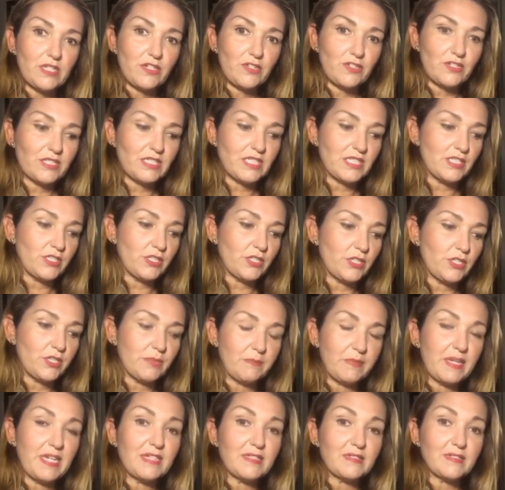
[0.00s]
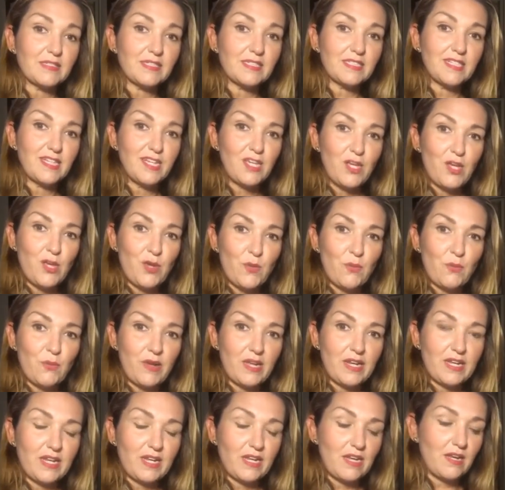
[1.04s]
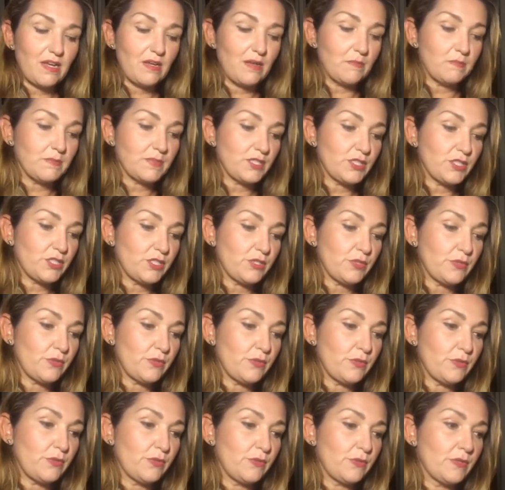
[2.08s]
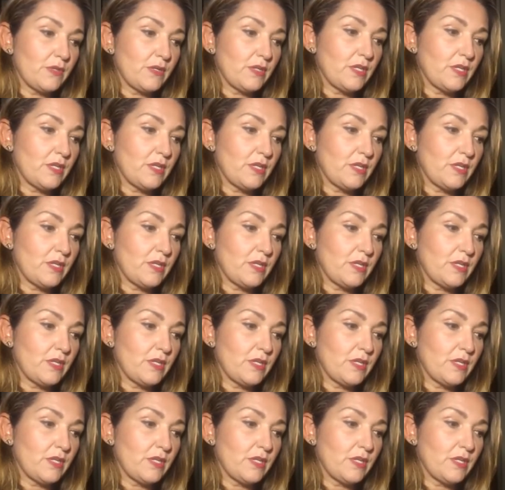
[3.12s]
your discernment when it comes to